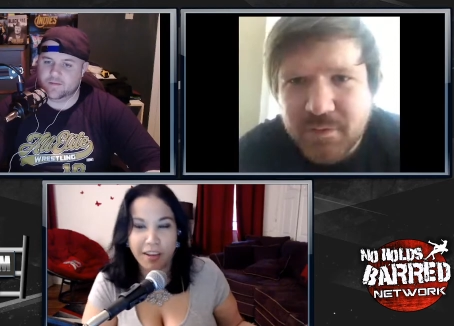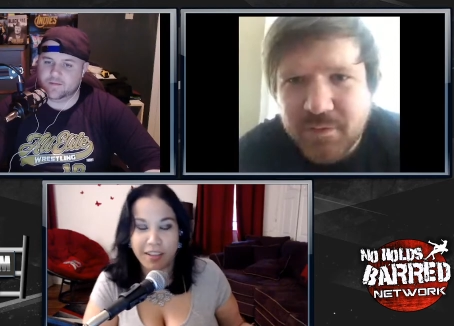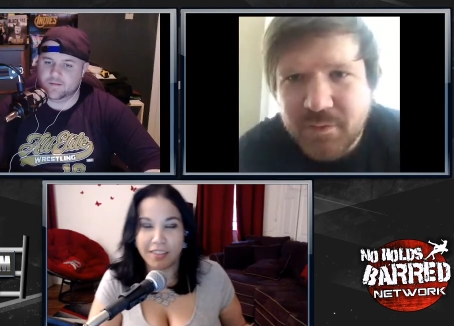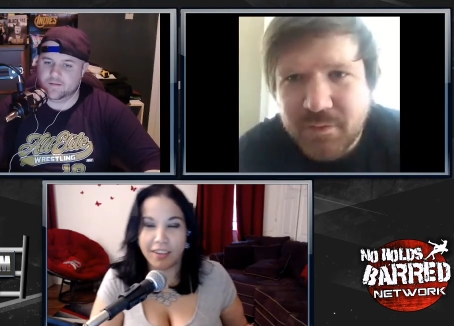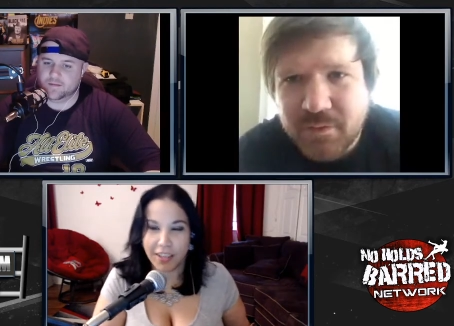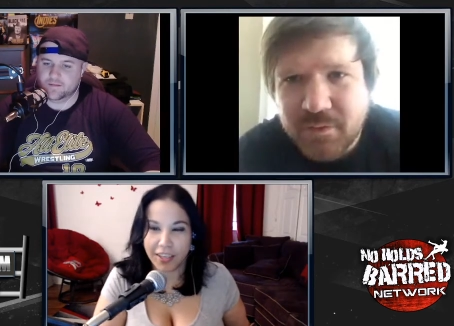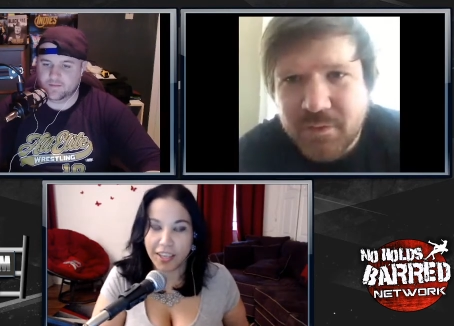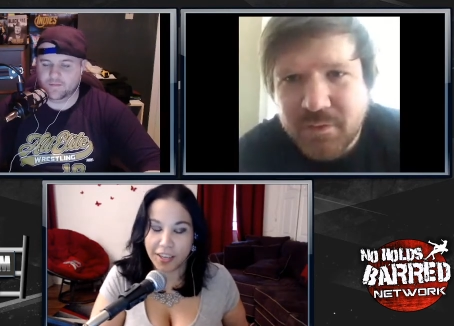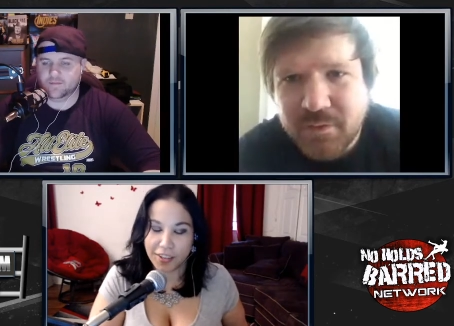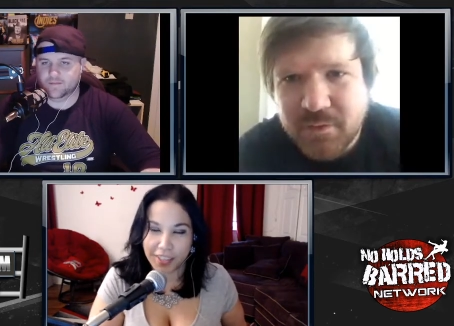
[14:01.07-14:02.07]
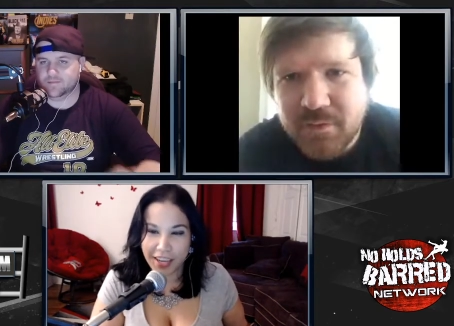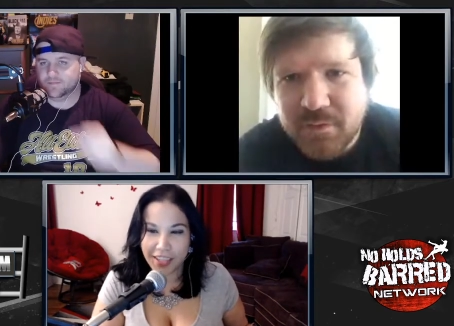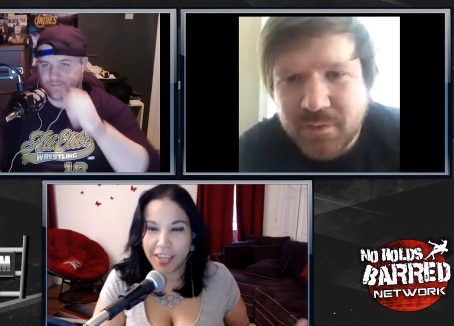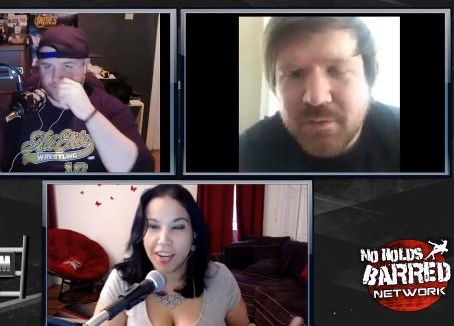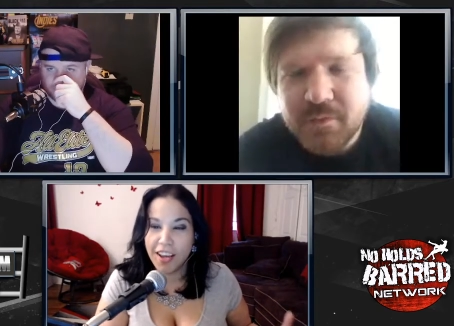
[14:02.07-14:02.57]
Speaker 1: a fan's done to get your
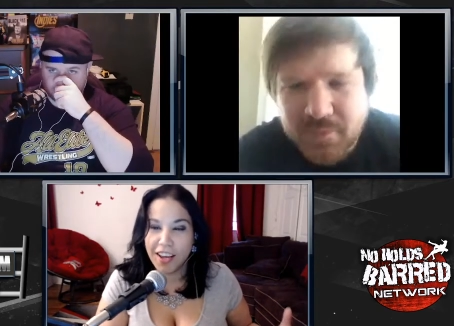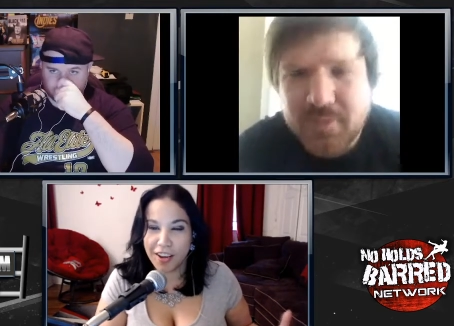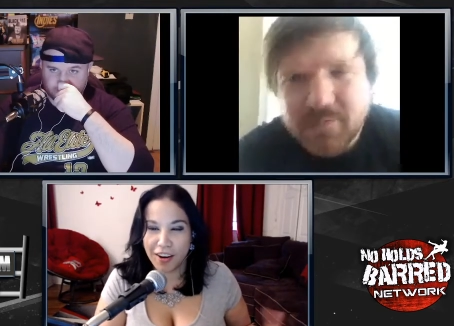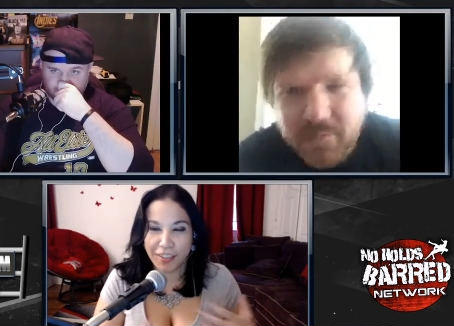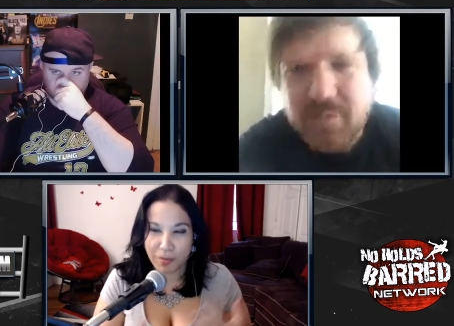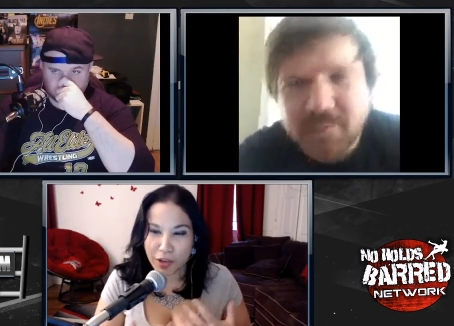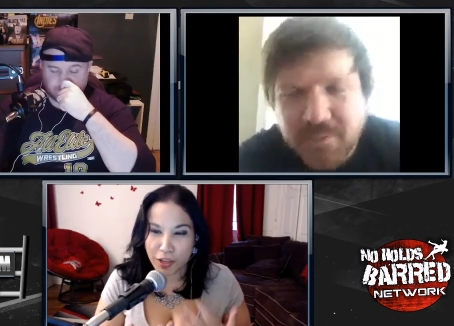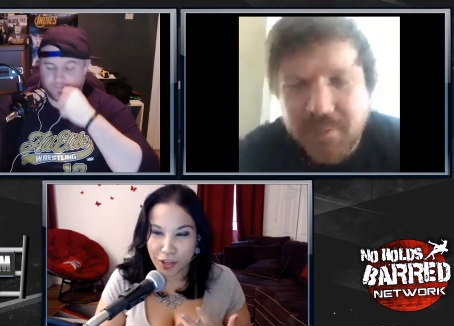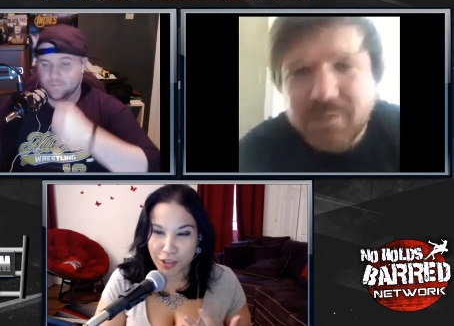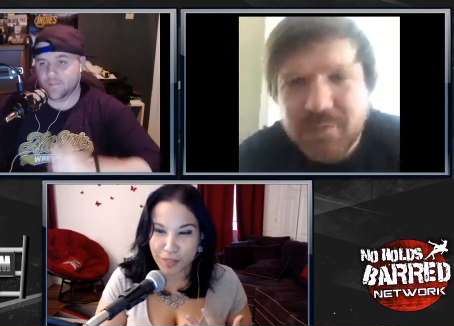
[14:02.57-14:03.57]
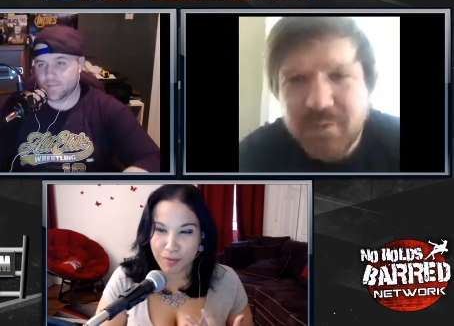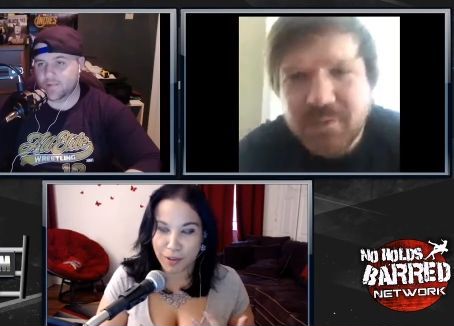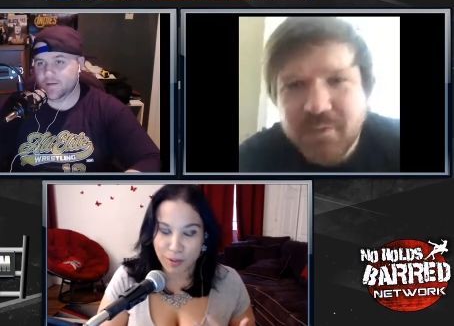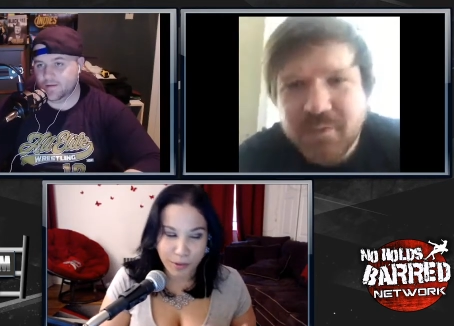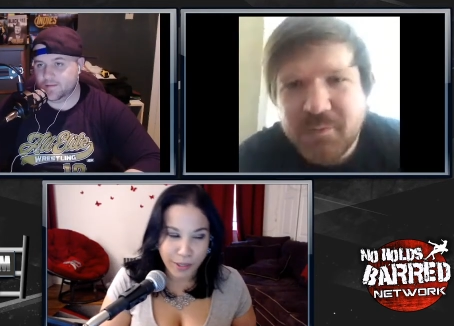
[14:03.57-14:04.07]
attention?" You know, because I'm really curious
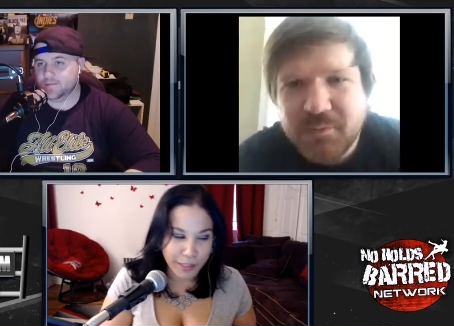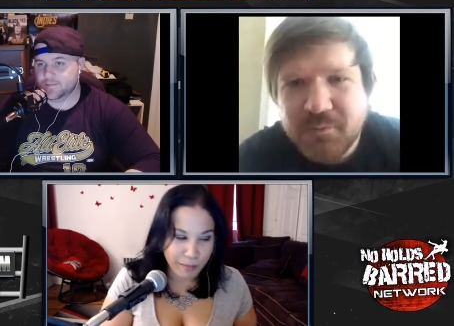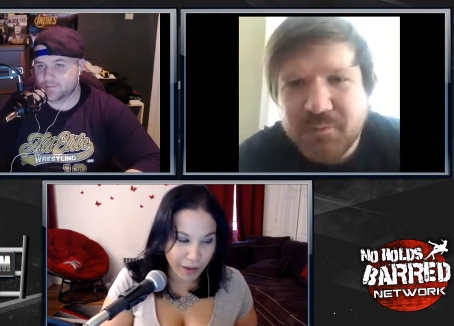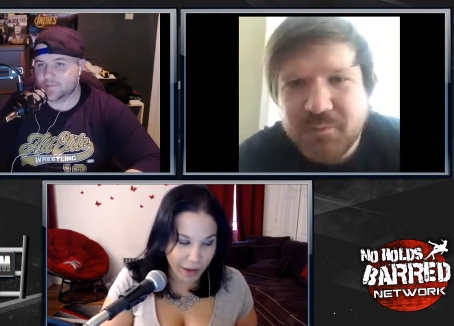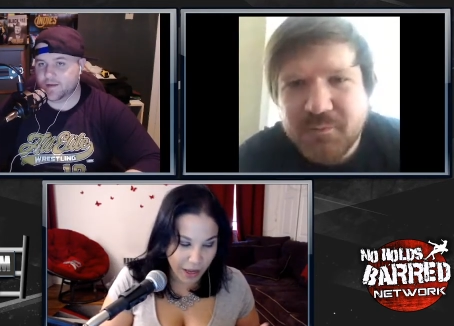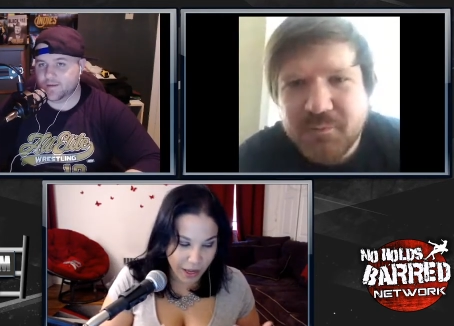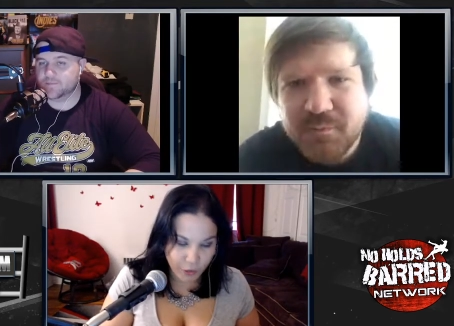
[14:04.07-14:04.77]
about the stories, but yeah.